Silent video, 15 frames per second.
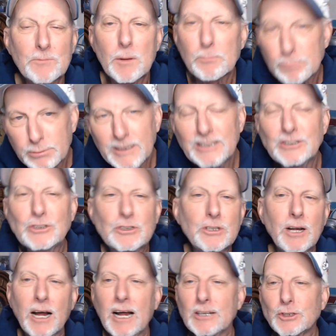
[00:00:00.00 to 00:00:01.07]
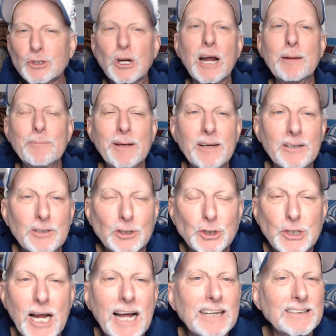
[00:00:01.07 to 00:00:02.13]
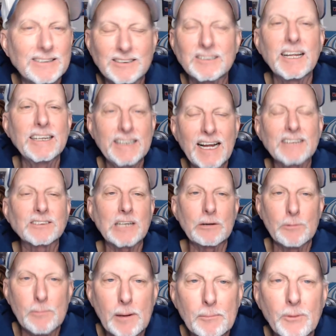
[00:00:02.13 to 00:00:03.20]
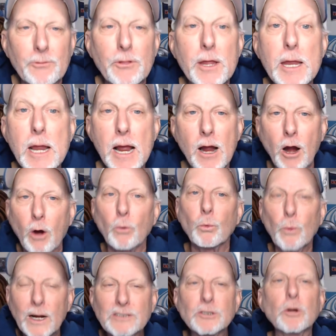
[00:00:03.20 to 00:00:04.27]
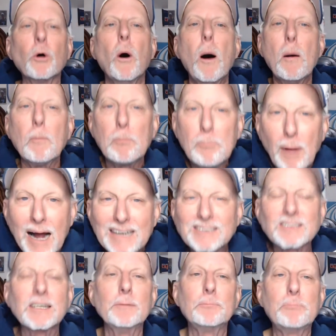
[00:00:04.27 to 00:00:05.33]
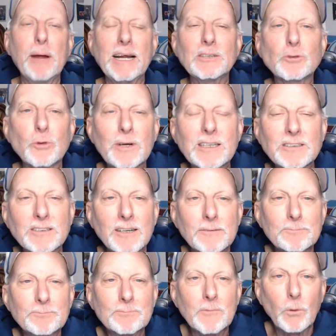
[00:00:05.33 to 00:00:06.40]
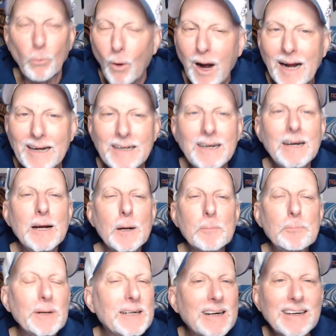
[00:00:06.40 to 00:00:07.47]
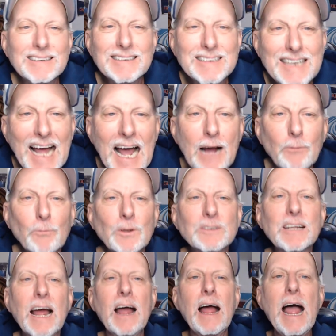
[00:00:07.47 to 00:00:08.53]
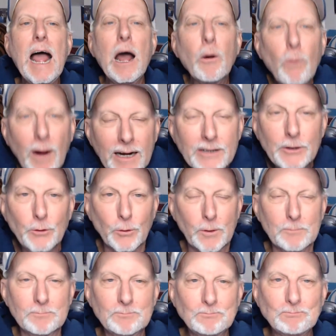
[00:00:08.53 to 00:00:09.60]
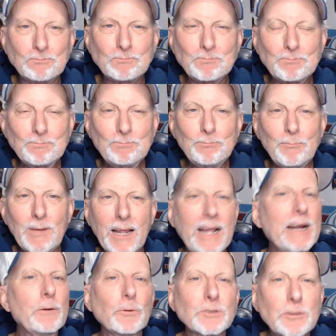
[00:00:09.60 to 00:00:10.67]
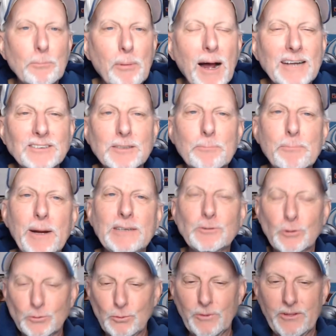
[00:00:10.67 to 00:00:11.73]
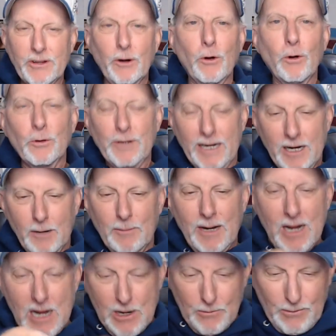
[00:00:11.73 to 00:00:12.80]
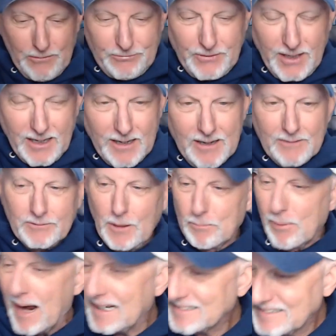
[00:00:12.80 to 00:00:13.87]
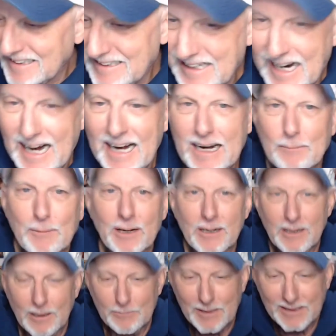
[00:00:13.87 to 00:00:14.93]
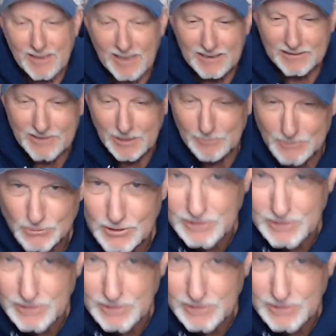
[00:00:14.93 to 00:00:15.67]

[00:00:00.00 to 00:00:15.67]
please chime in the chat and say, yes, I remember the original Boston Patriots. Why? Because that was how I knew them. And it was the Boston Patriots with the old helmet with the Boston guy. I'm gonna kind of demonstrate